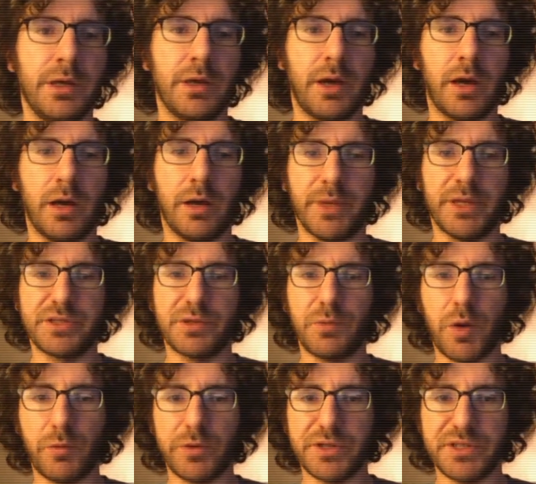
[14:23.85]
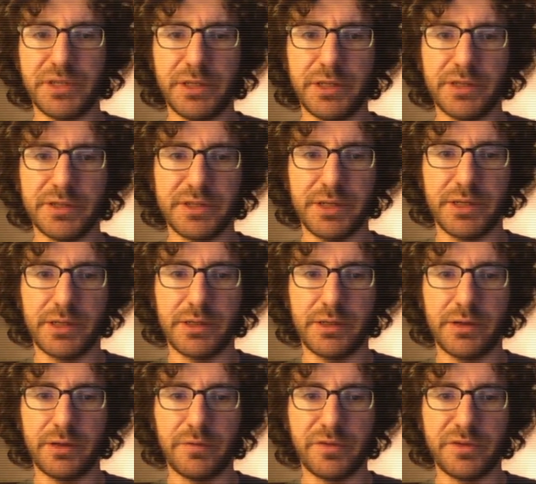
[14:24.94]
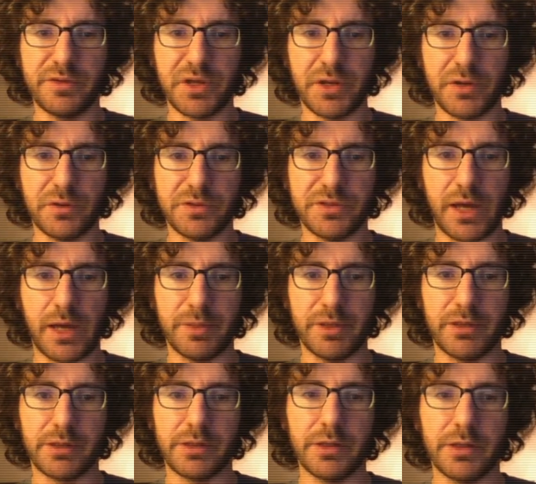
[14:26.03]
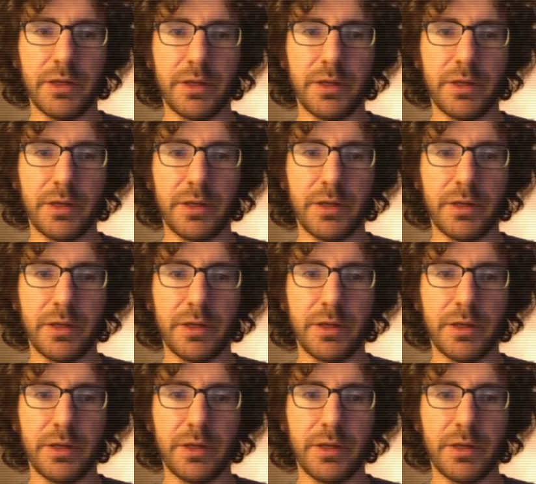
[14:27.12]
And so what we're seeing is, like, you know, for this general topic,